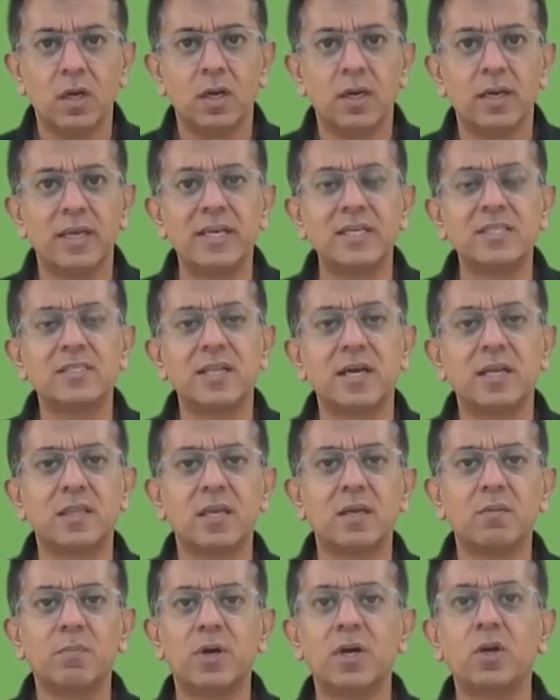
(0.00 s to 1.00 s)
is
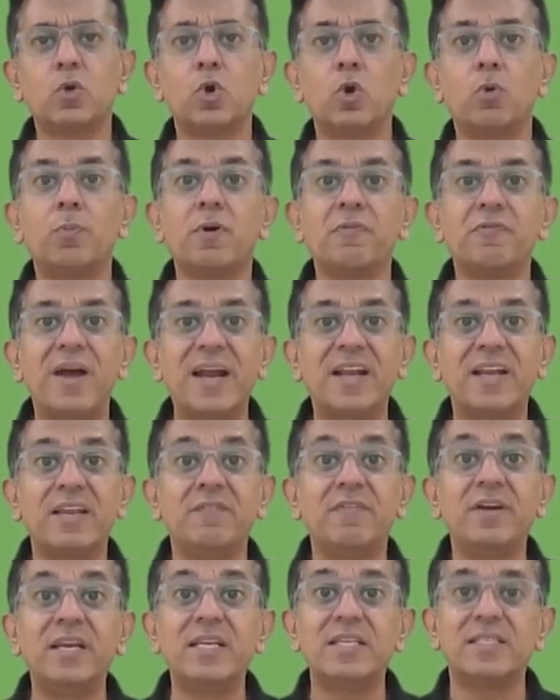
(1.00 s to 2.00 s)
nothing but group of
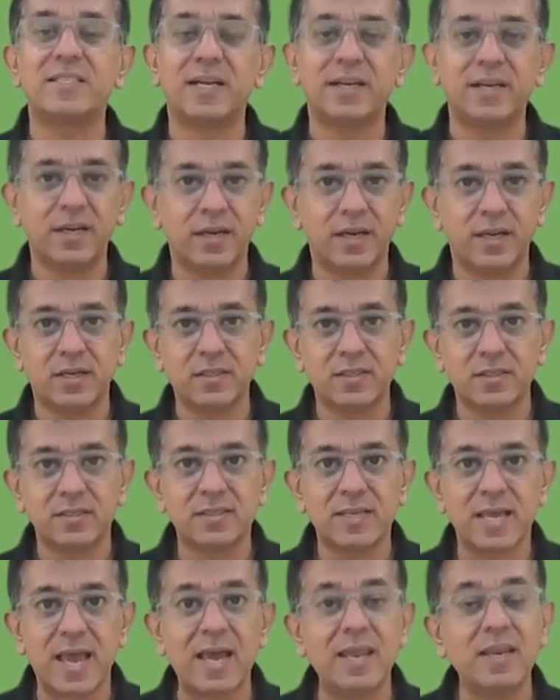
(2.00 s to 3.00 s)
activities that it
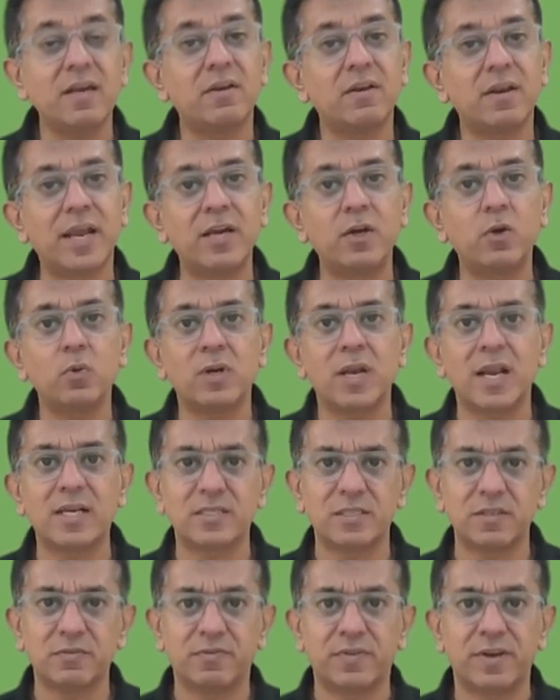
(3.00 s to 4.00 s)
does. And he tried to
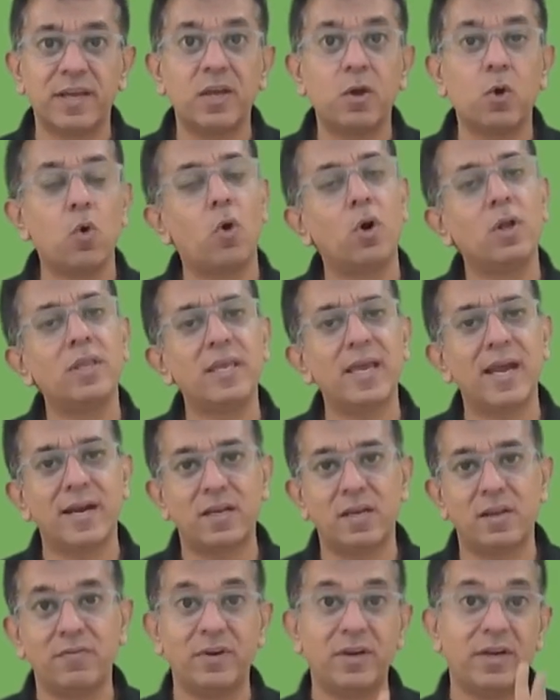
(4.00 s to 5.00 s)
classify all the
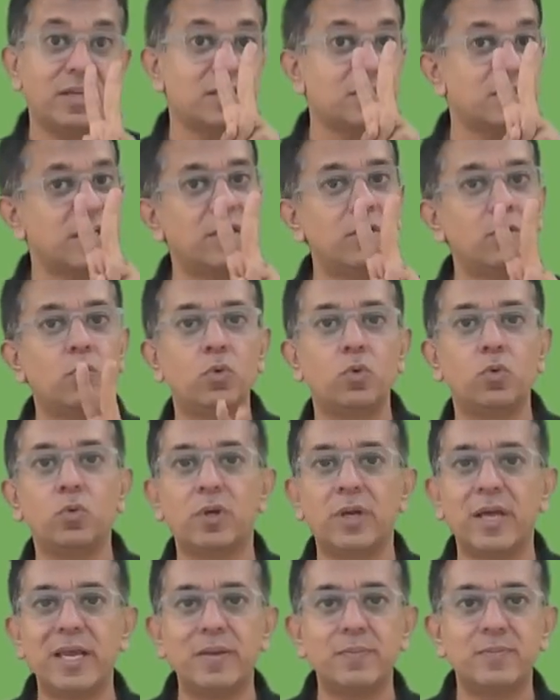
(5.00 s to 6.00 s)
activities into two
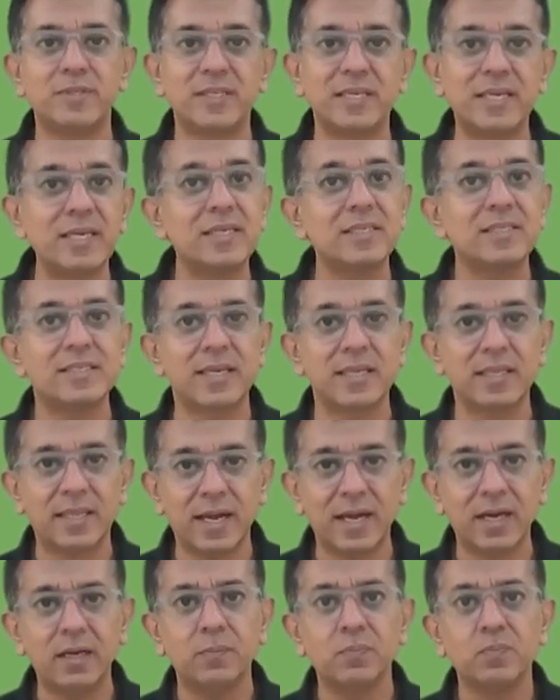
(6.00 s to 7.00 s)
types. He said
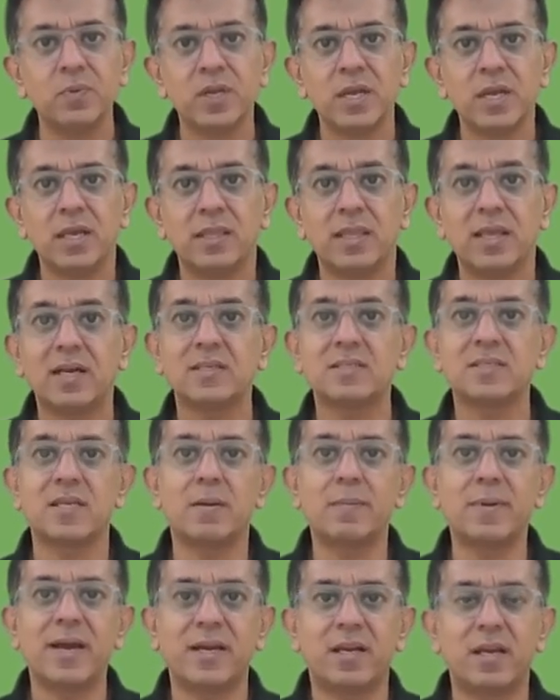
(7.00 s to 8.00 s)
that there are
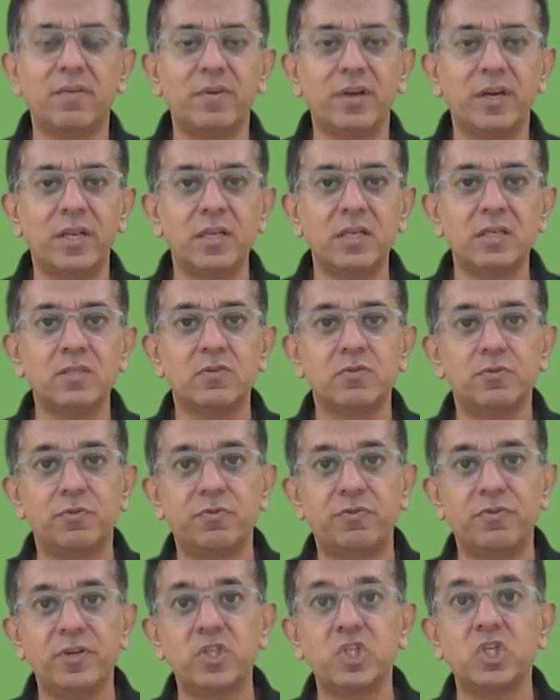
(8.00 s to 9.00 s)
some activities
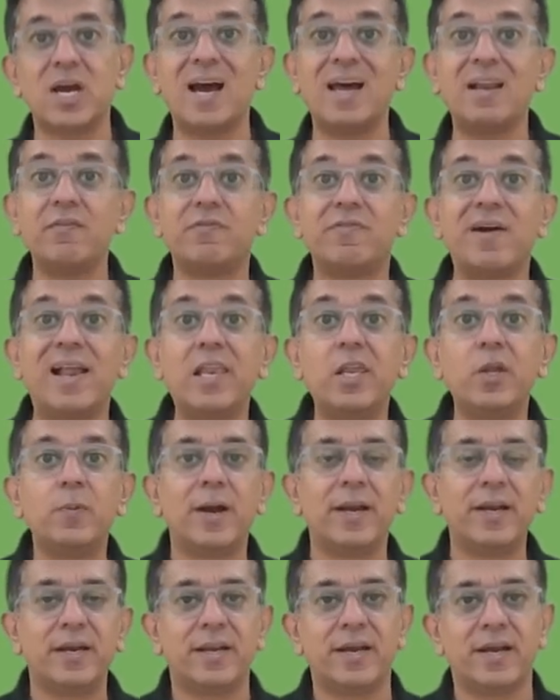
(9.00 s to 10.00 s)
which are
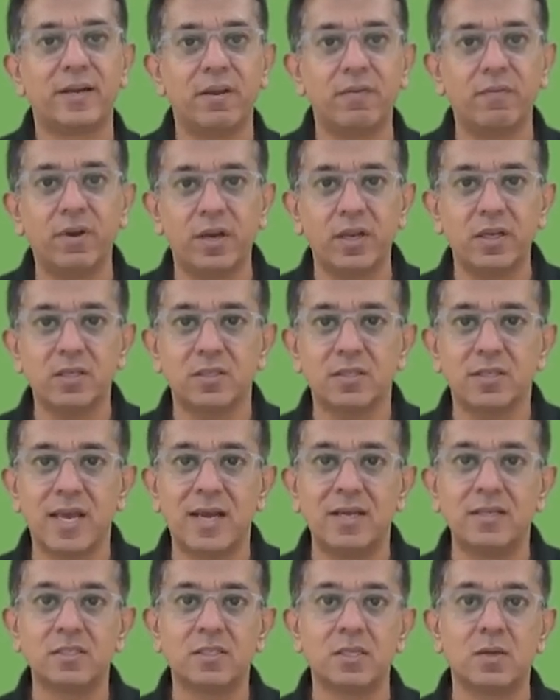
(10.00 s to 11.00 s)
value-added activities
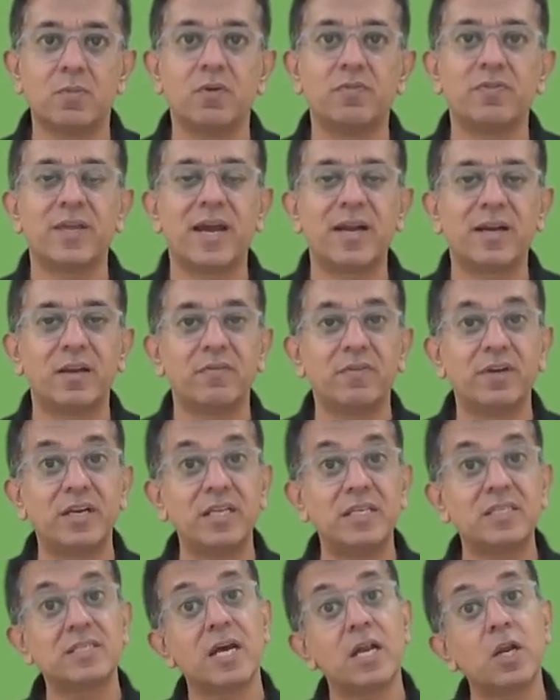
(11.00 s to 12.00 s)
and some of the
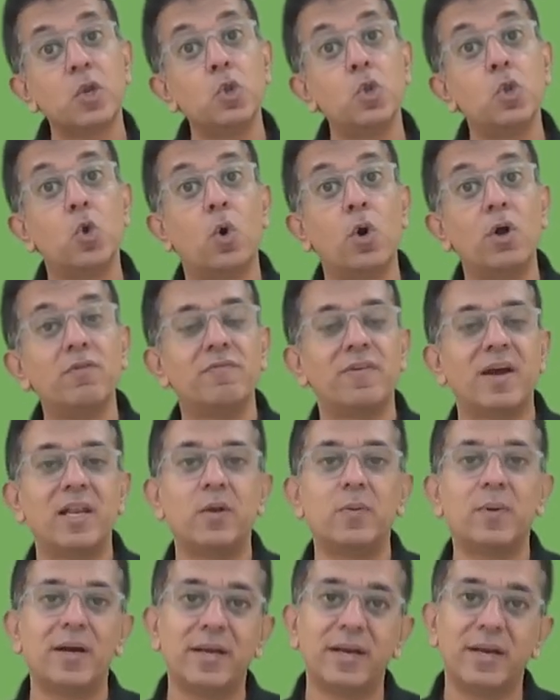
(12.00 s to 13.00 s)
activities are
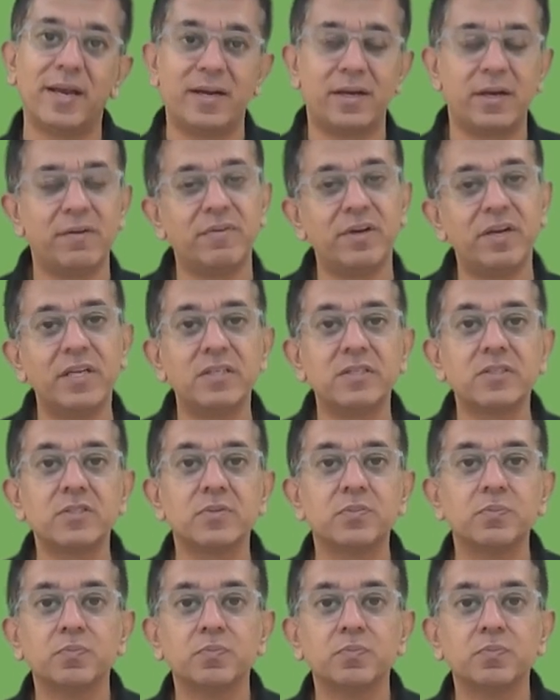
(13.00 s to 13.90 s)
non-value-added activities.